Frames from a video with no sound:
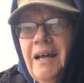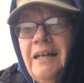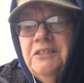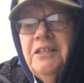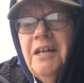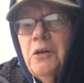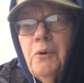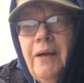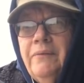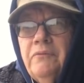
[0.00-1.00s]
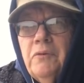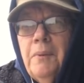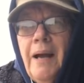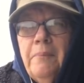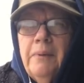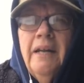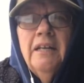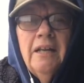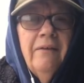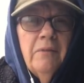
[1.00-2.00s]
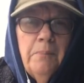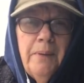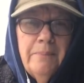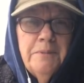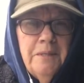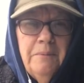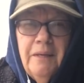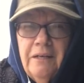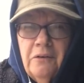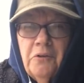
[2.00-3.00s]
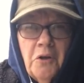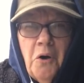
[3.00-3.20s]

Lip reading: I just had a craving for pop, but I didn't have the Pepsi or the